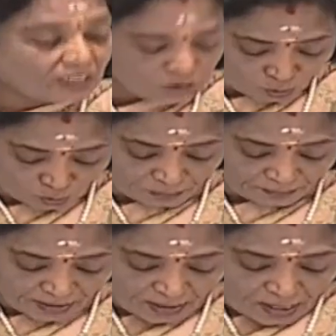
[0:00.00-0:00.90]
very
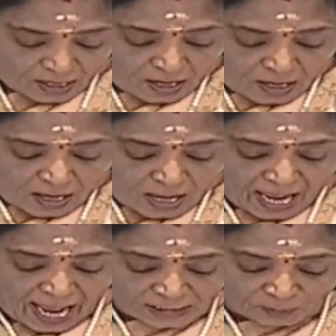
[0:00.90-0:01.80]
soon.
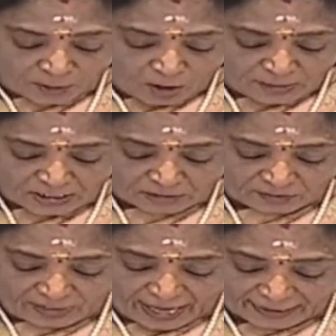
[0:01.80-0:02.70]
As promised,
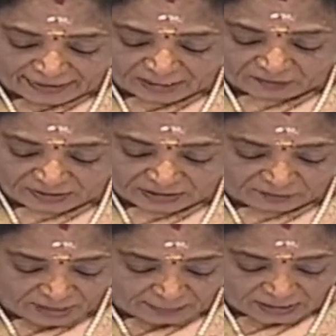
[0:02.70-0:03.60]
we will identify
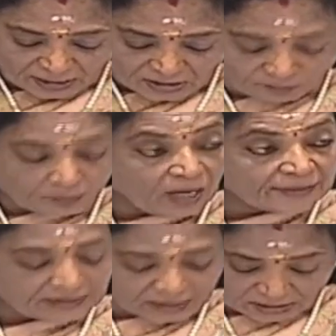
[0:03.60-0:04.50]
the families of
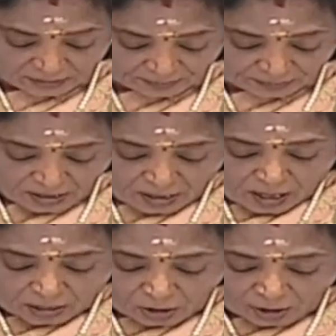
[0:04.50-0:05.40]
martyrs,
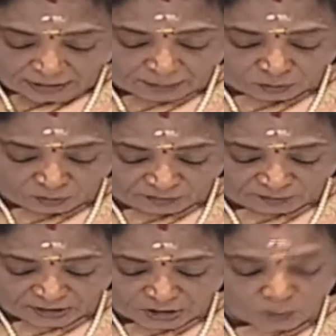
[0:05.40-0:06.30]
allot them
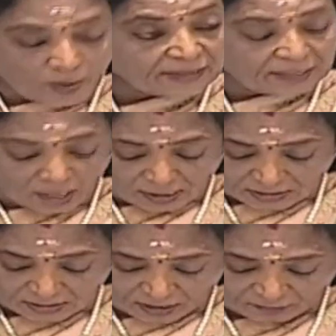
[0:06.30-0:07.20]
250 square
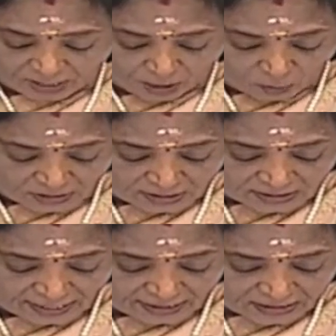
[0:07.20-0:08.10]
yards of the
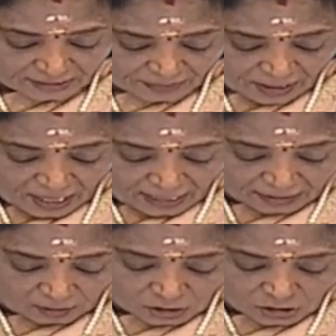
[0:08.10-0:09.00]
houses sites,
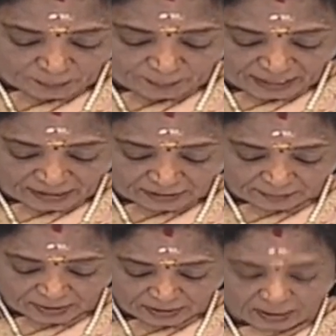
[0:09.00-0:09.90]
and also pay
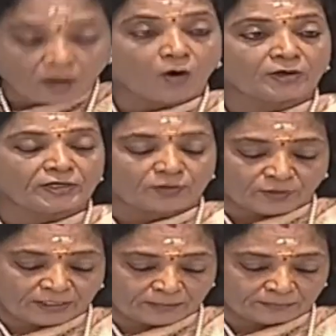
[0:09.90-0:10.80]
them a
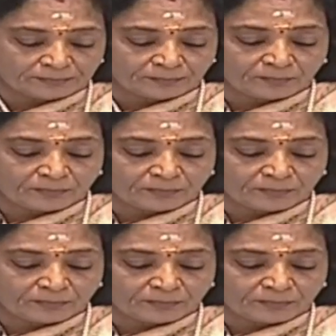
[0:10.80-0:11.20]
honorarium.